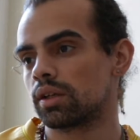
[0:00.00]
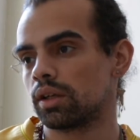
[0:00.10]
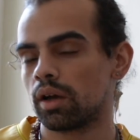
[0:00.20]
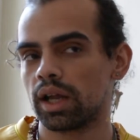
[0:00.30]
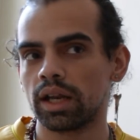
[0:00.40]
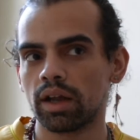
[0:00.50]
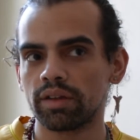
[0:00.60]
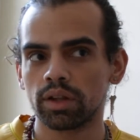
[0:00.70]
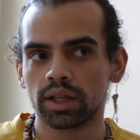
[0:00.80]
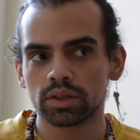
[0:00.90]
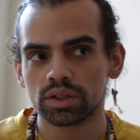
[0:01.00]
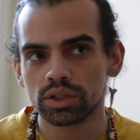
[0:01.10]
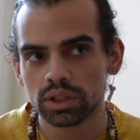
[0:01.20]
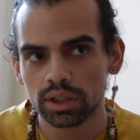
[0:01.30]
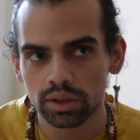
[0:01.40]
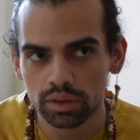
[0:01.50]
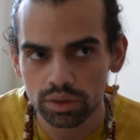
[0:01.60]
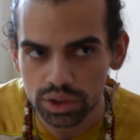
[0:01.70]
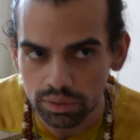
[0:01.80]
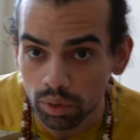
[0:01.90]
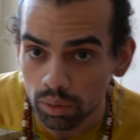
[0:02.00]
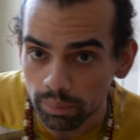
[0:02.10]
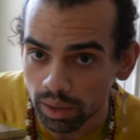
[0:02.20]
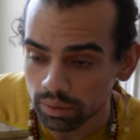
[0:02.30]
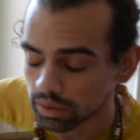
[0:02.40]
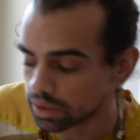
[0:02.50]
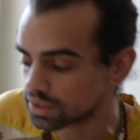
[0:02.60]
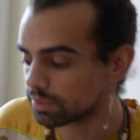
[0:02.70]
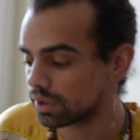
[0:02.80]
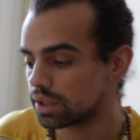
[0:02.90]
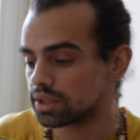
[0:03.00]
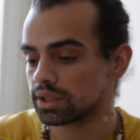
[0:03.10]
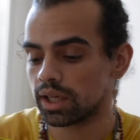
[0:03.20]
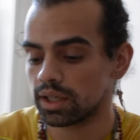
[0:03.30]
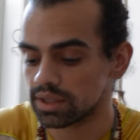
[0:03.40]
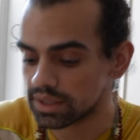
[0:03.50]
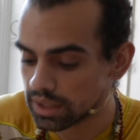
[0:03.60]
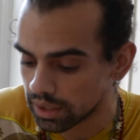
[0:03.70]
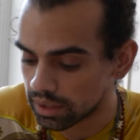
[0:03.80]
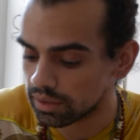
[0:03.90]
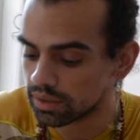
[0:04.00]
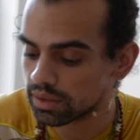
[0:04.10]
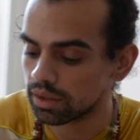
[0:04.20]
You know, I felt like she wrote about her experience in getting sick, and,